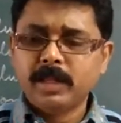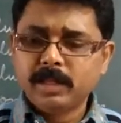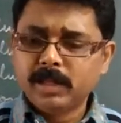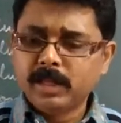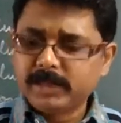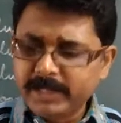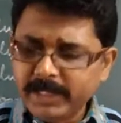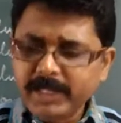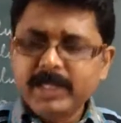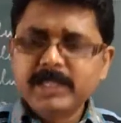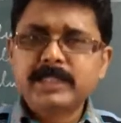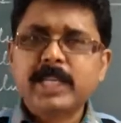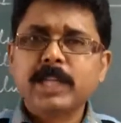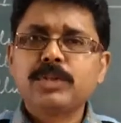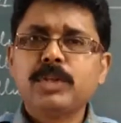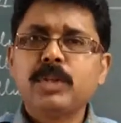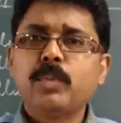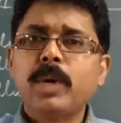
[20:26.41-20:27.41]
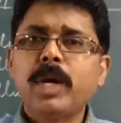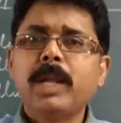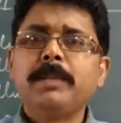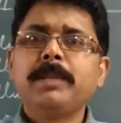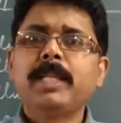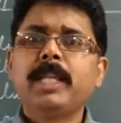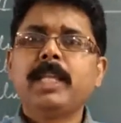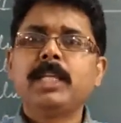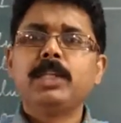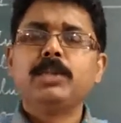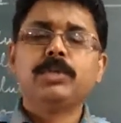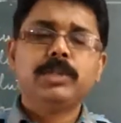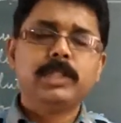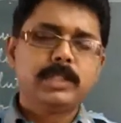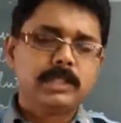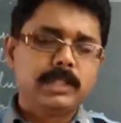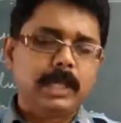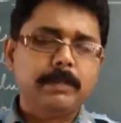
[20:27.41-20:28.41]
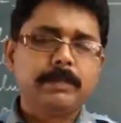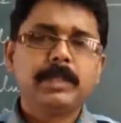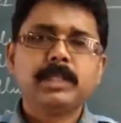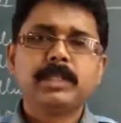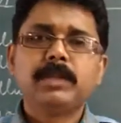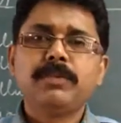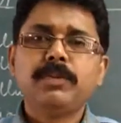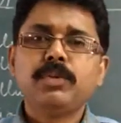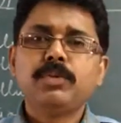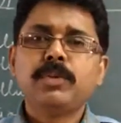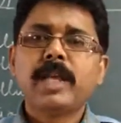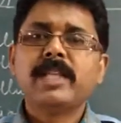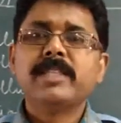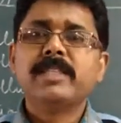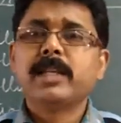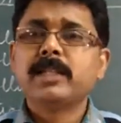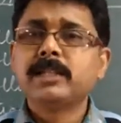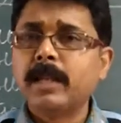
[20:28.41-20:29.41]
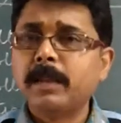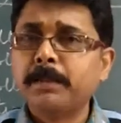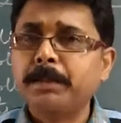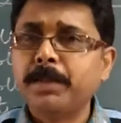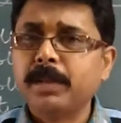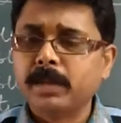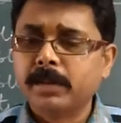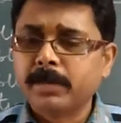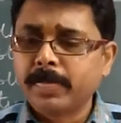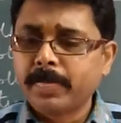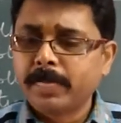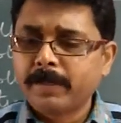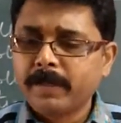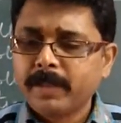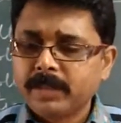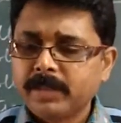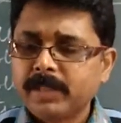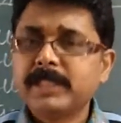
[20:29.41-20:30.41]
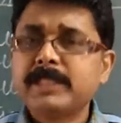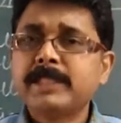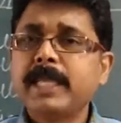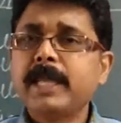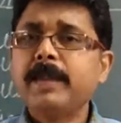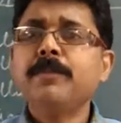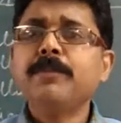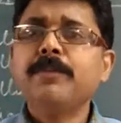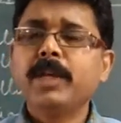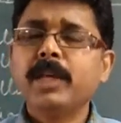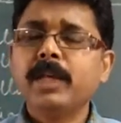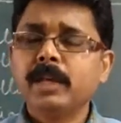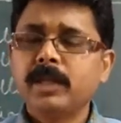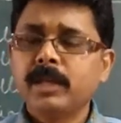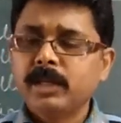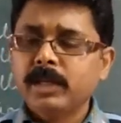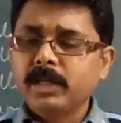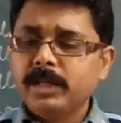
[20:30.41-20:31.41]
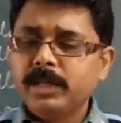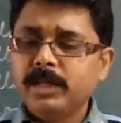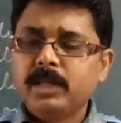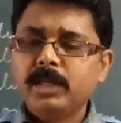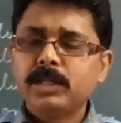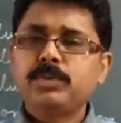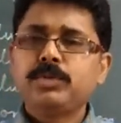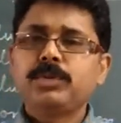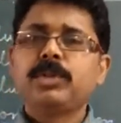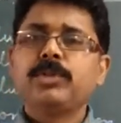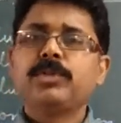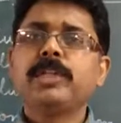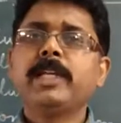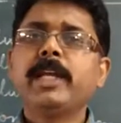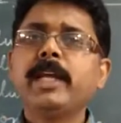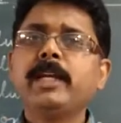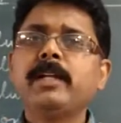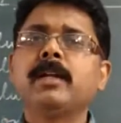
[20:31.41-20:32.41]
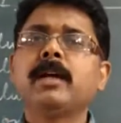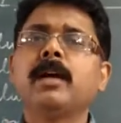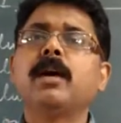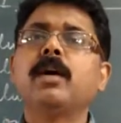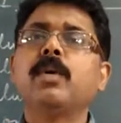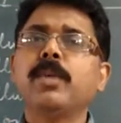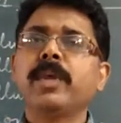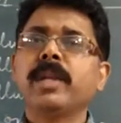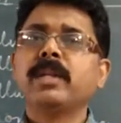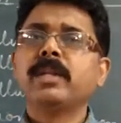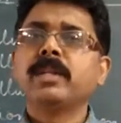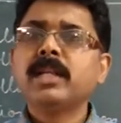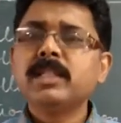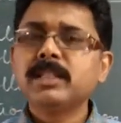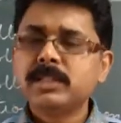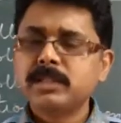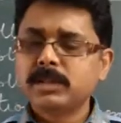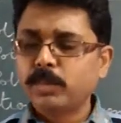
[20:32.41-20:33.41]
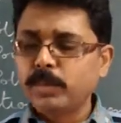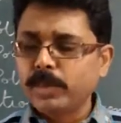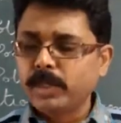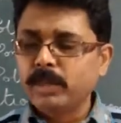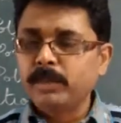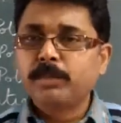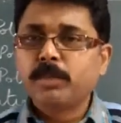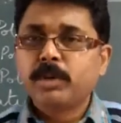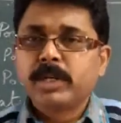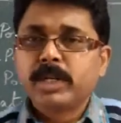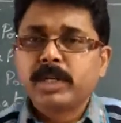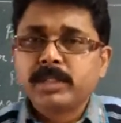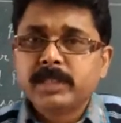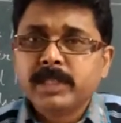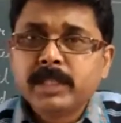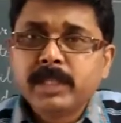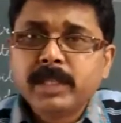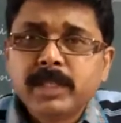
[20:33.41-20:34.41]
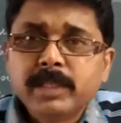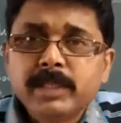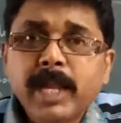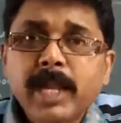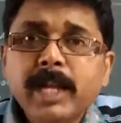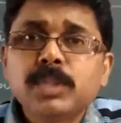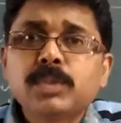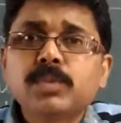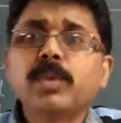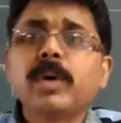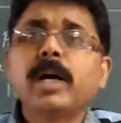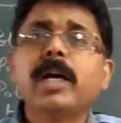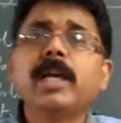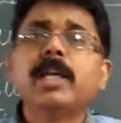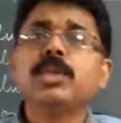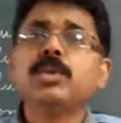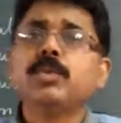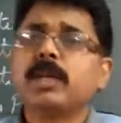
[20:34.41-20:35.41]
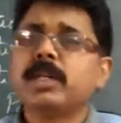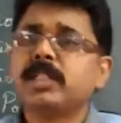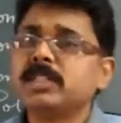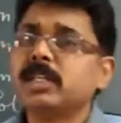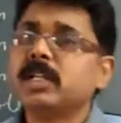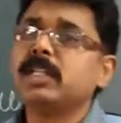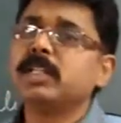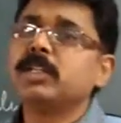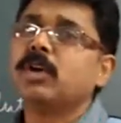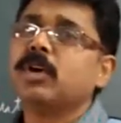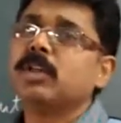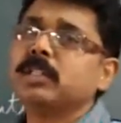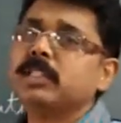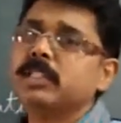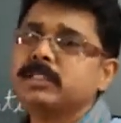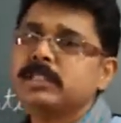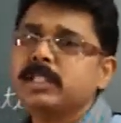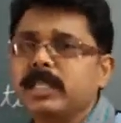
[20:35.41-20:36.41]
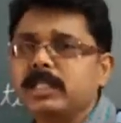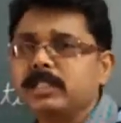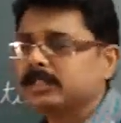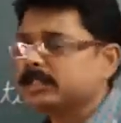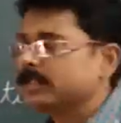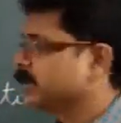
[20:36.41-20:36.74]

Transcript: Now thing is actually why I am telling you this, I am just giving you as an example. The same way here to create the awareness is a very important thing, and that's why you are studying all these things.